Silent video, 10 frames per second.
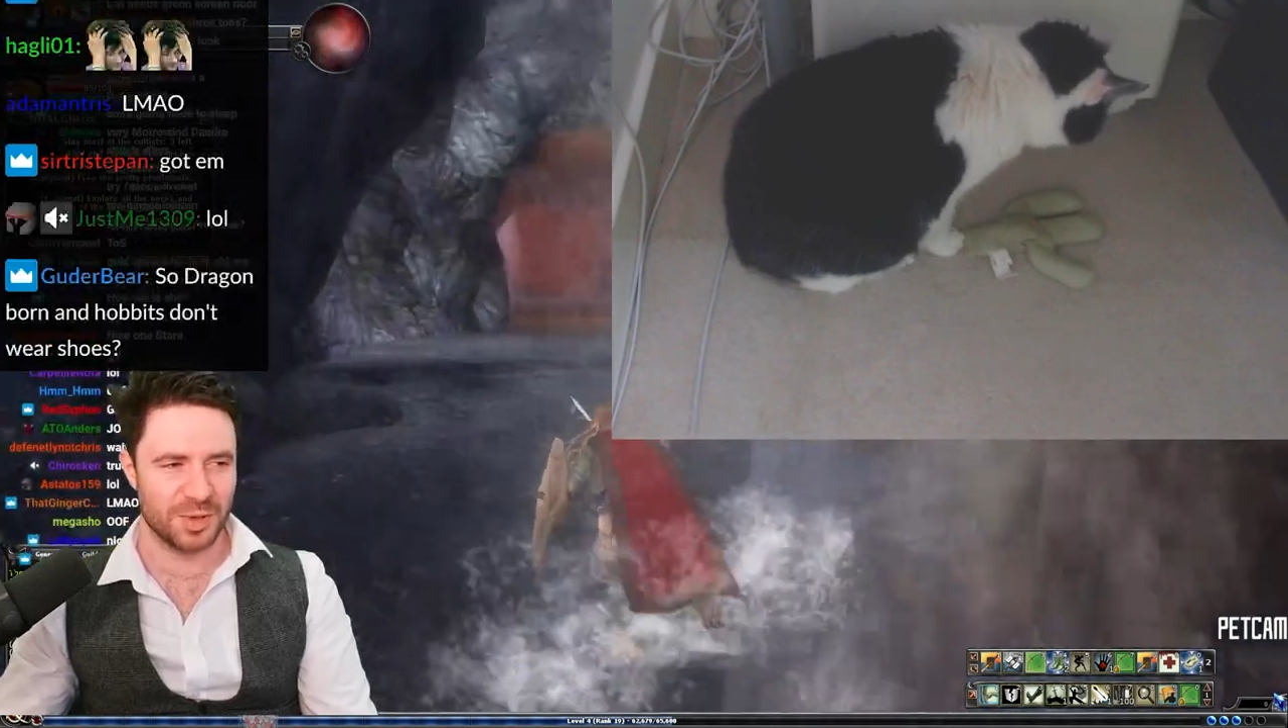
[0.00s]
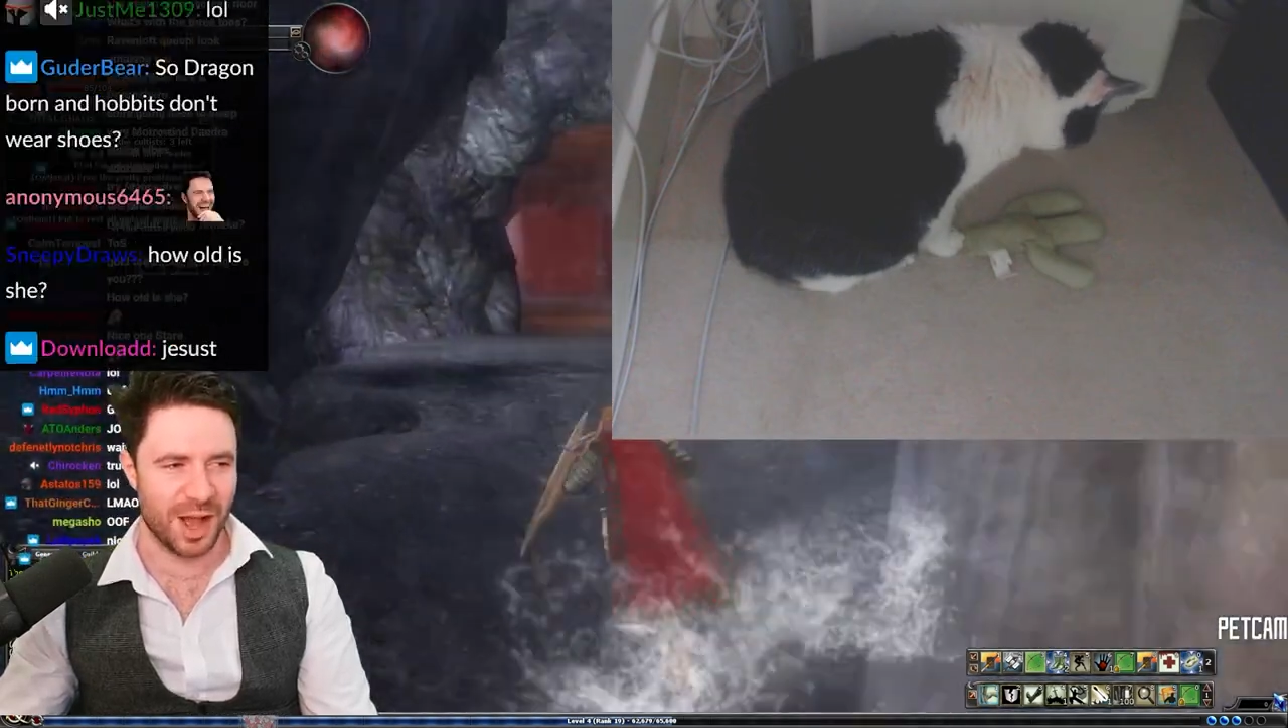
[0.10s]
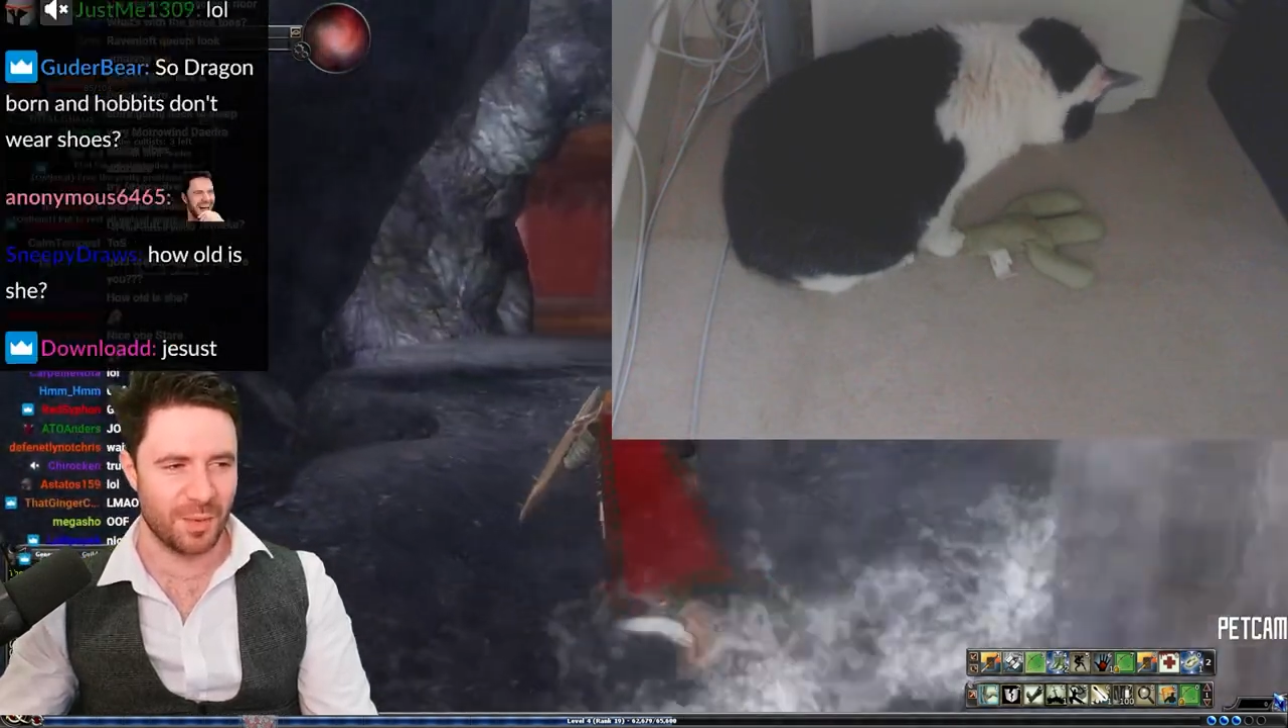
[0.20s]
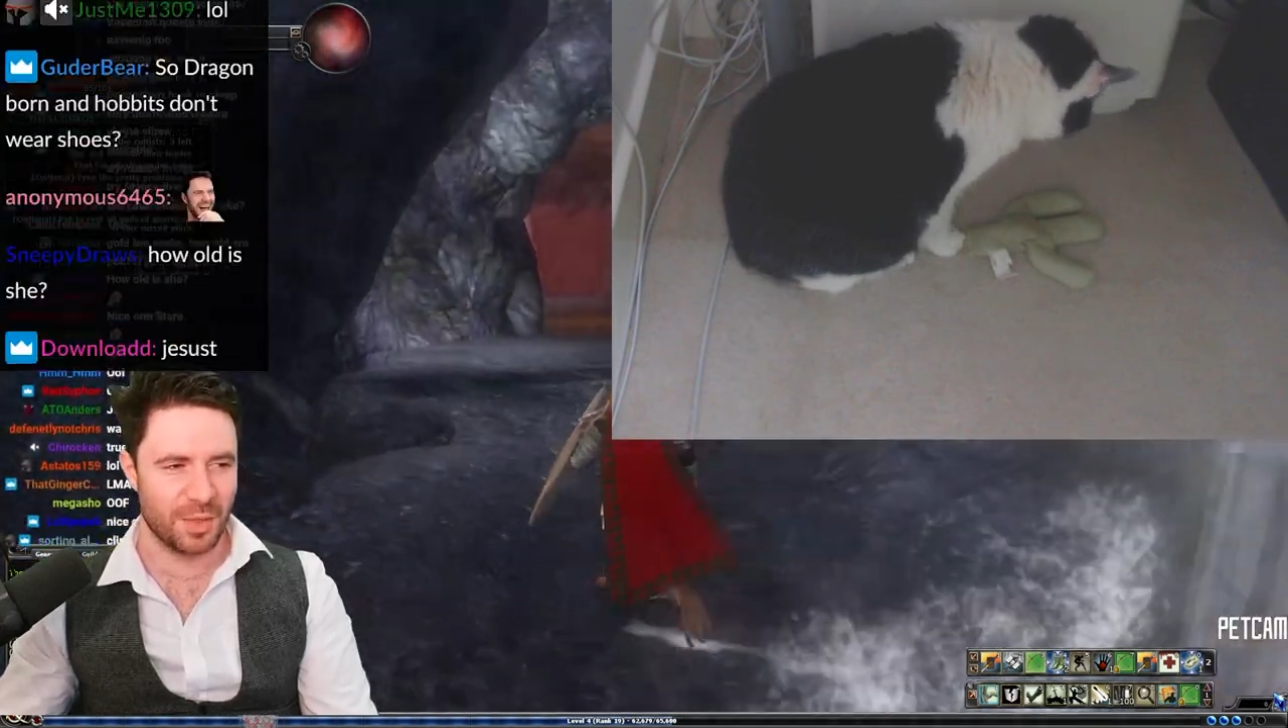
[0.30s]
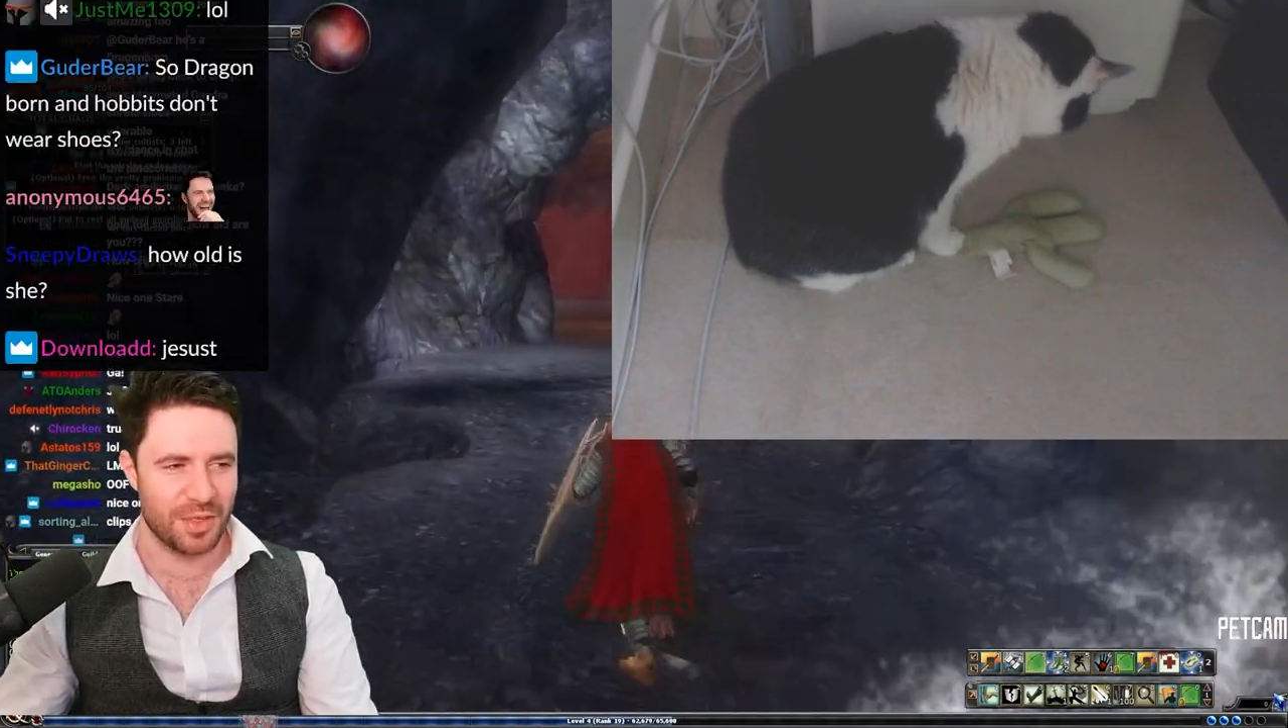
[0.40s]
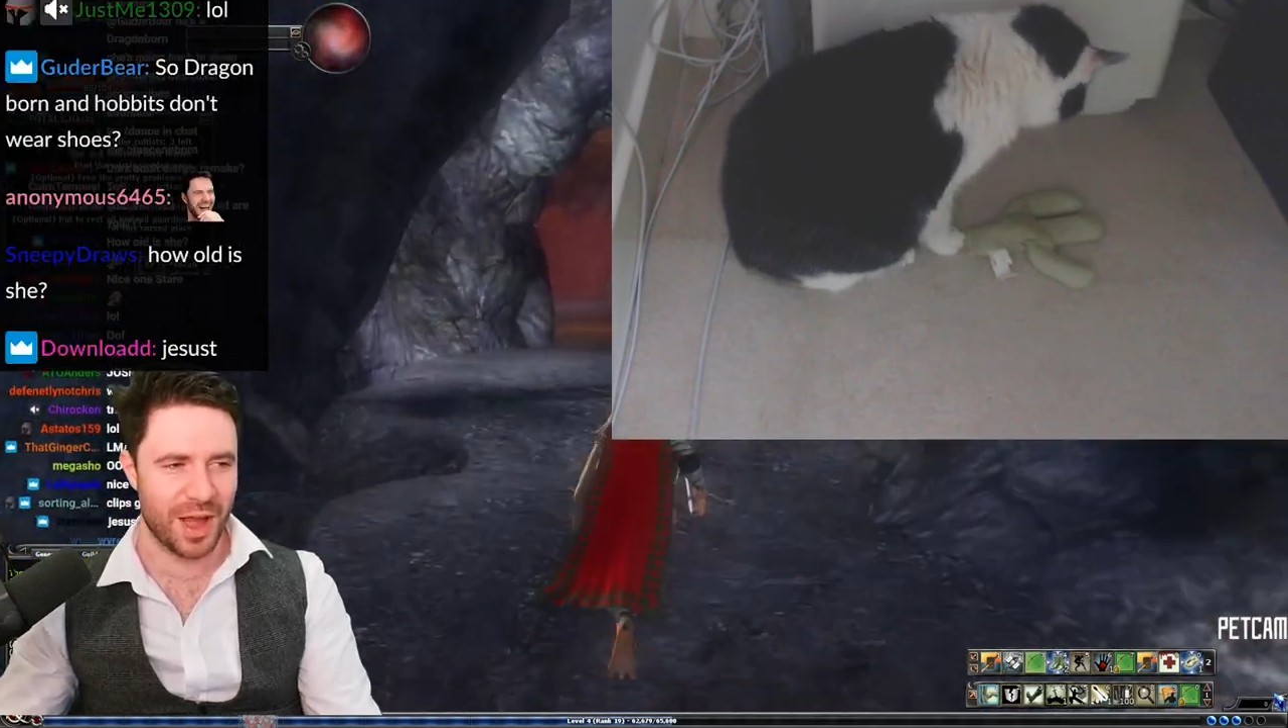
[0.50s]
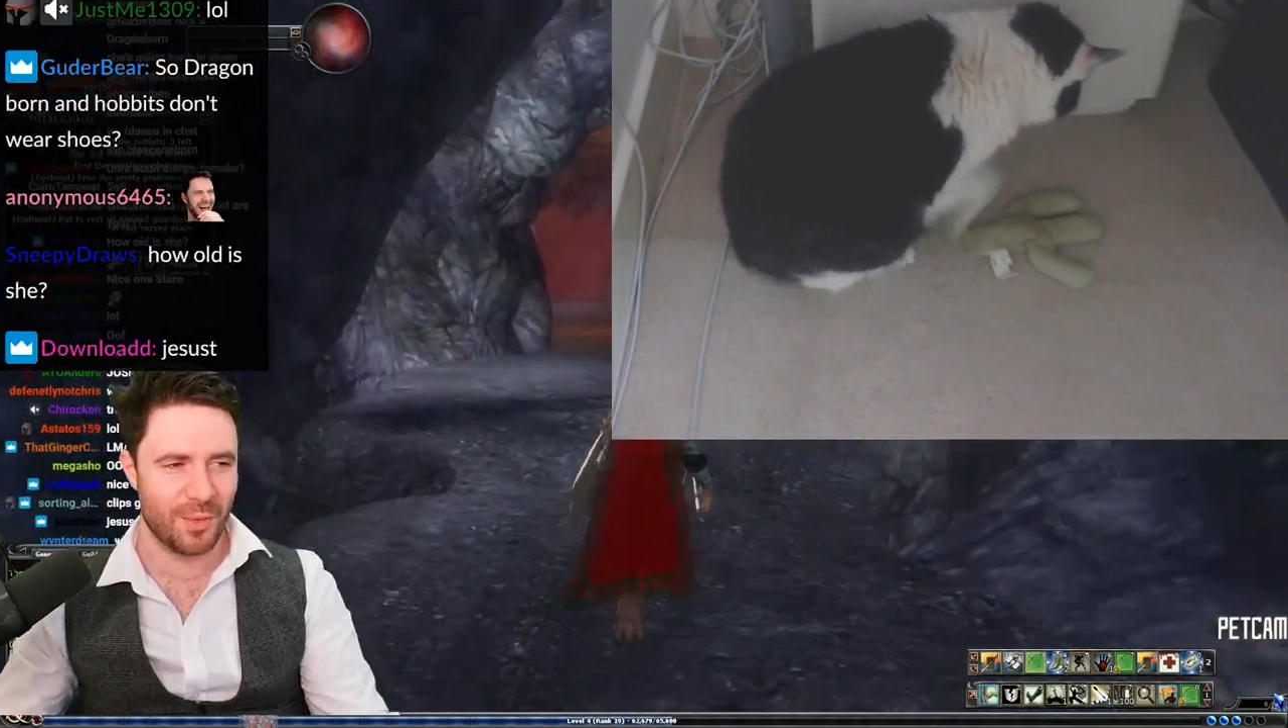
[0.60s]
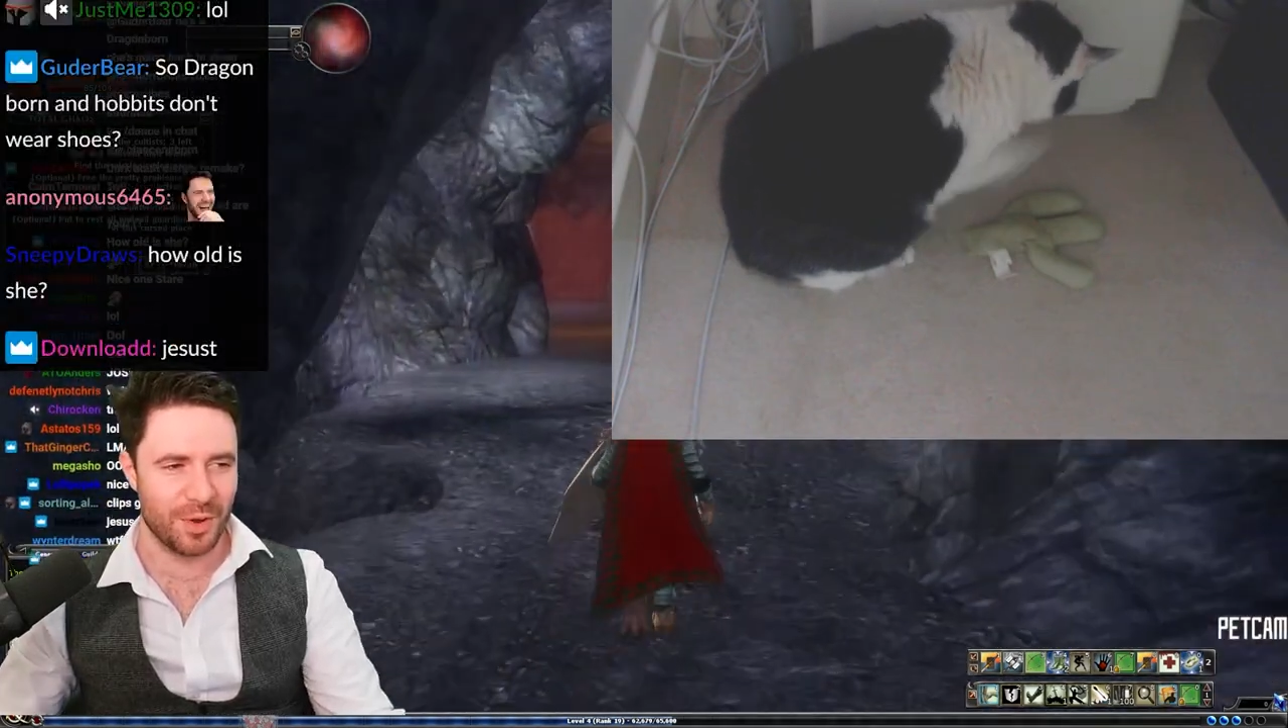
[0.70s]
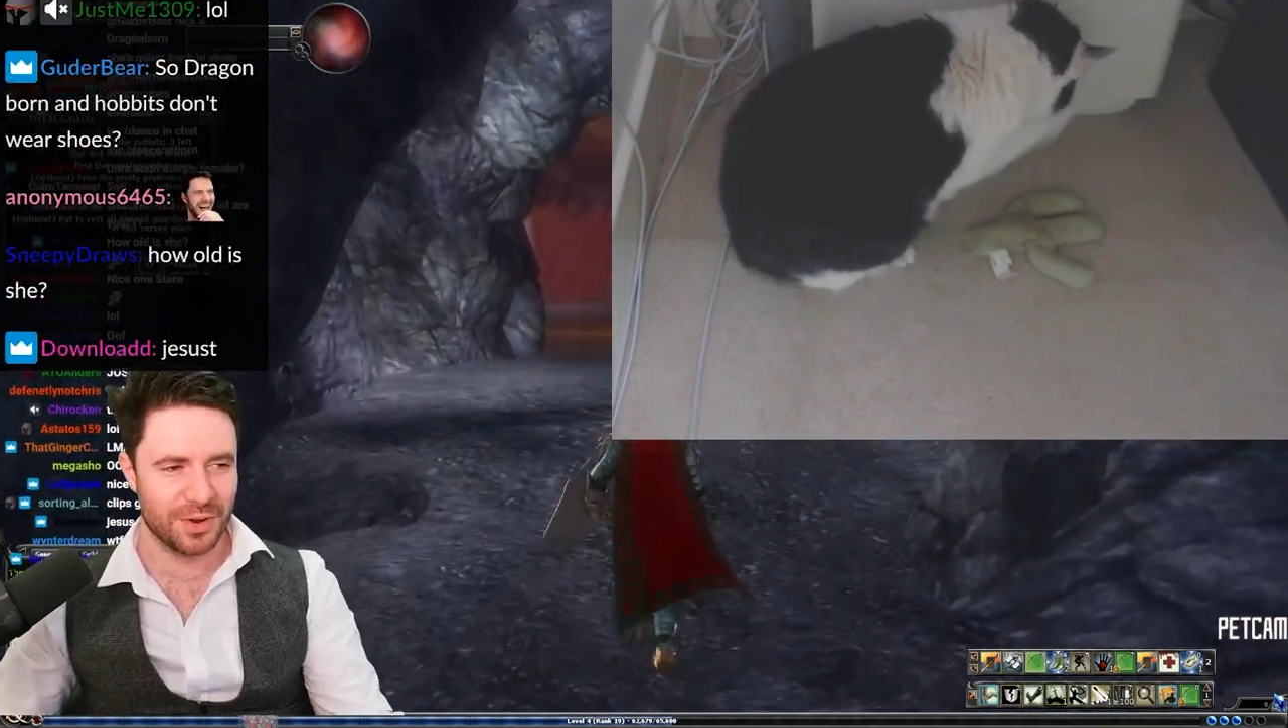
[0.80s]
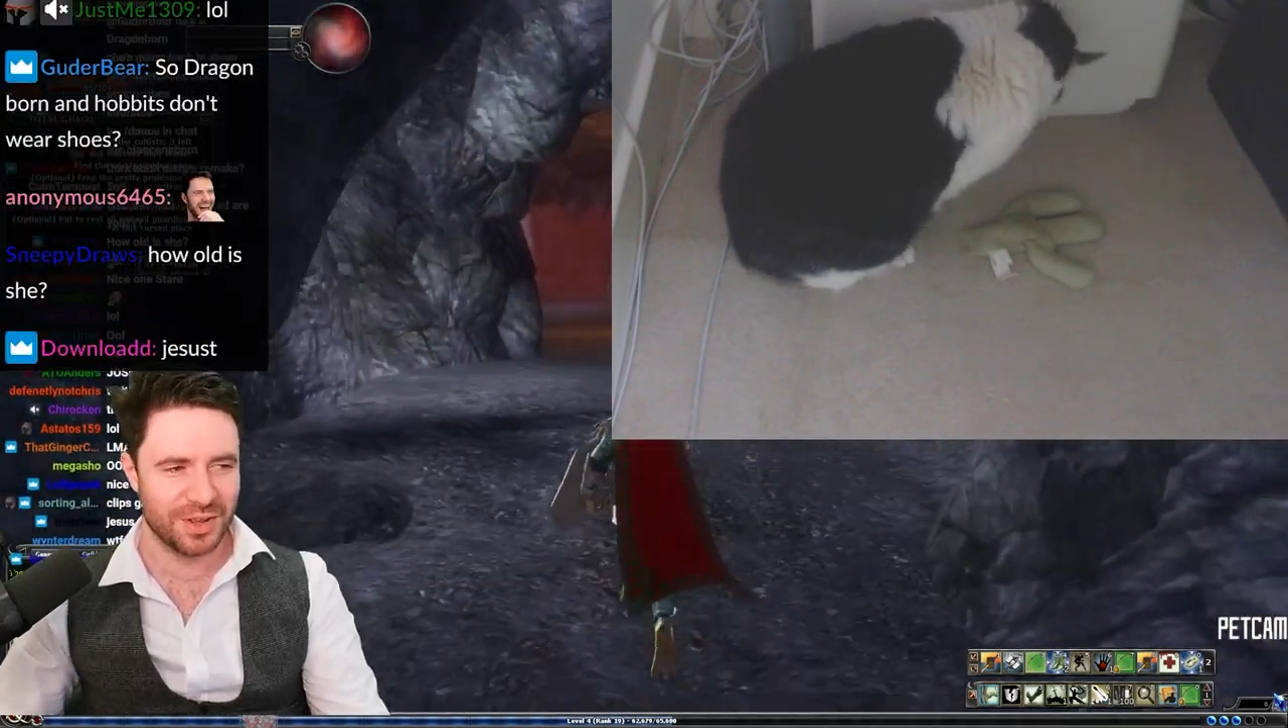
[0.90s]
you out with that
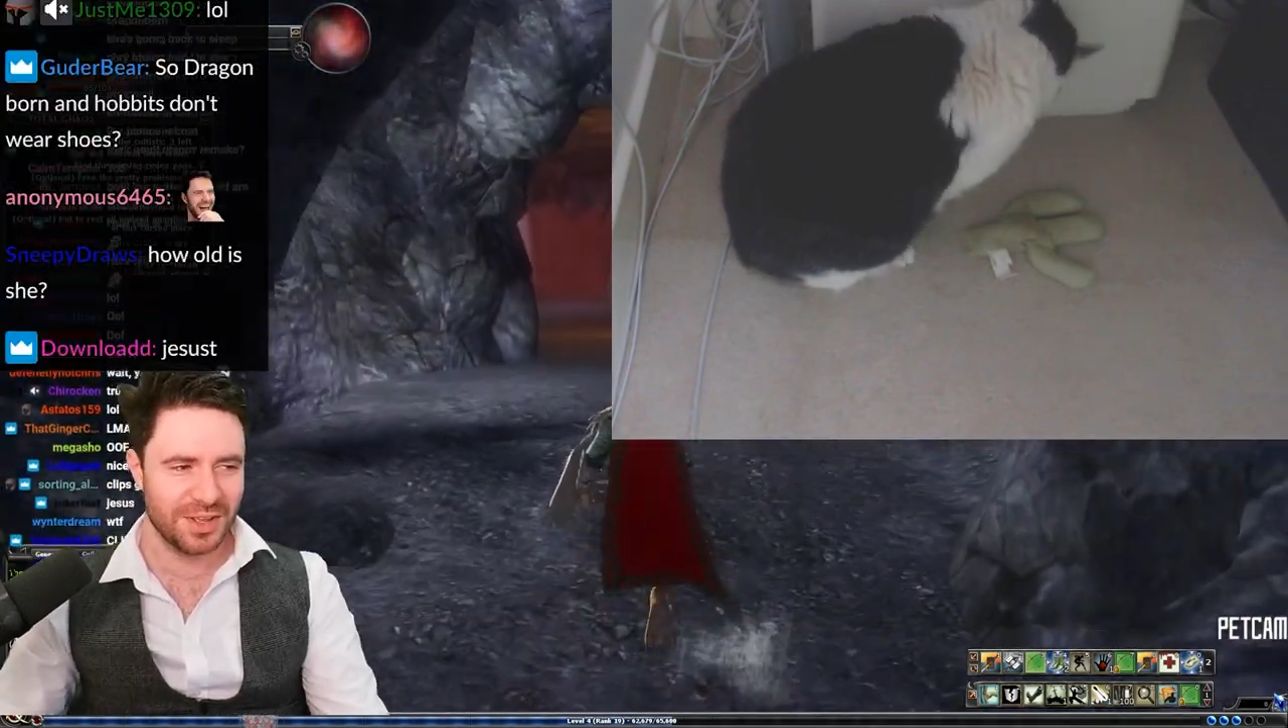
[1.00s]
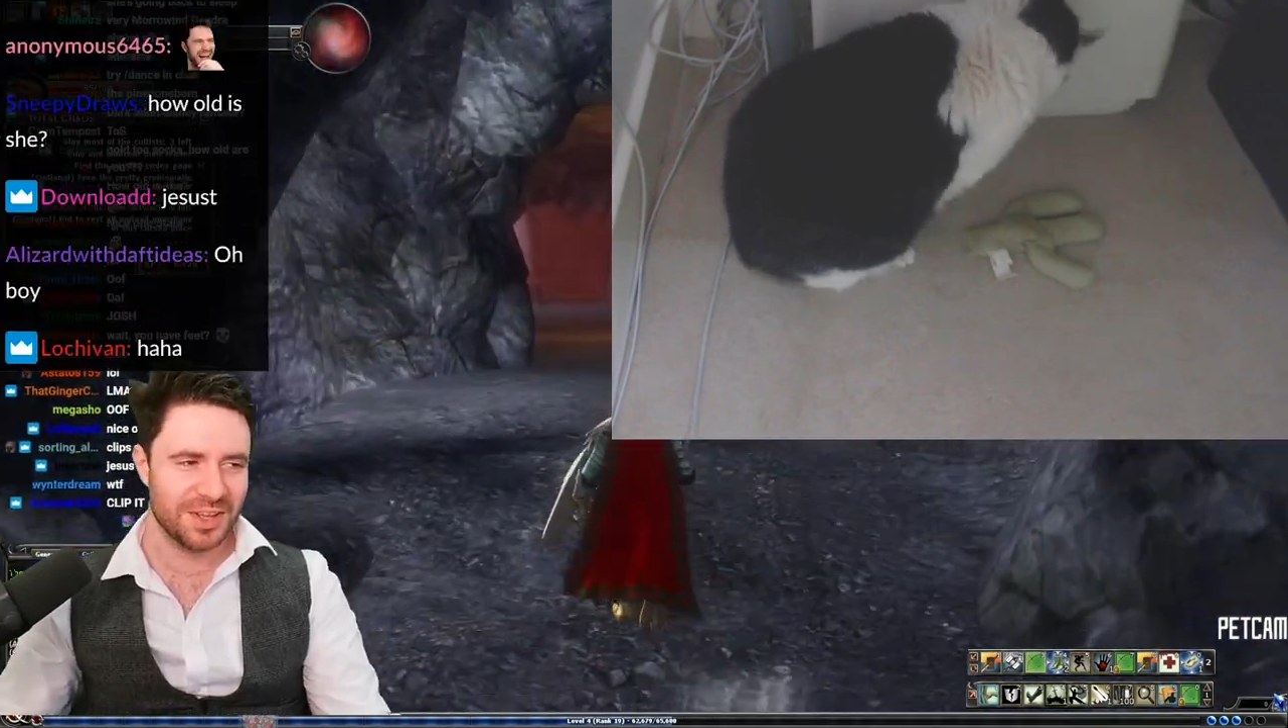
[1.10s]
one.